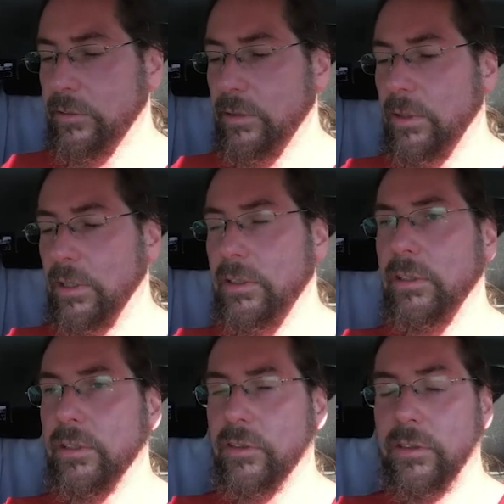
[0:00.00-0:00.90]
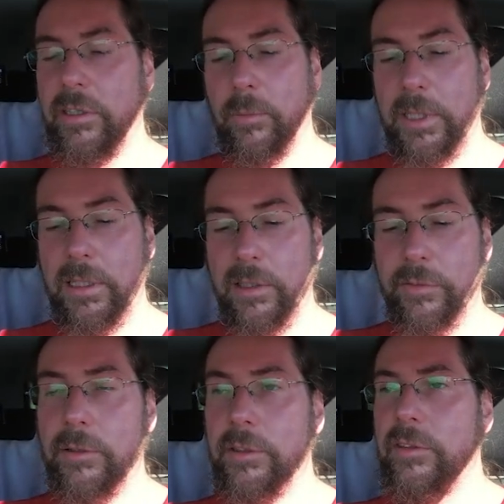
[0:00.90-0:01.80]
so on the steering wheel, of
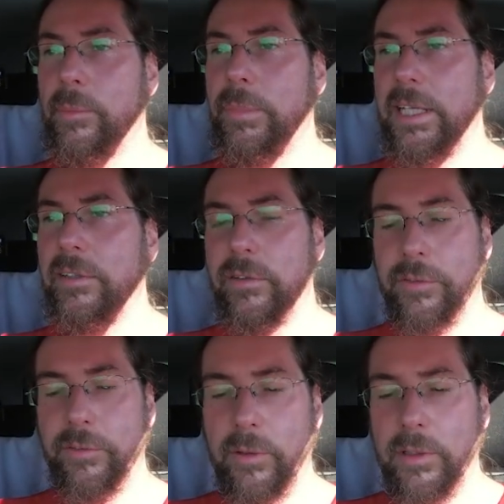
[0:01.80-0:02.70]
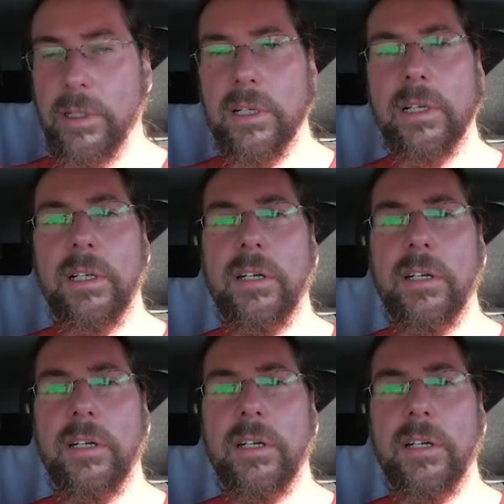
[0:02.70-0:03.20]
course, your buttons for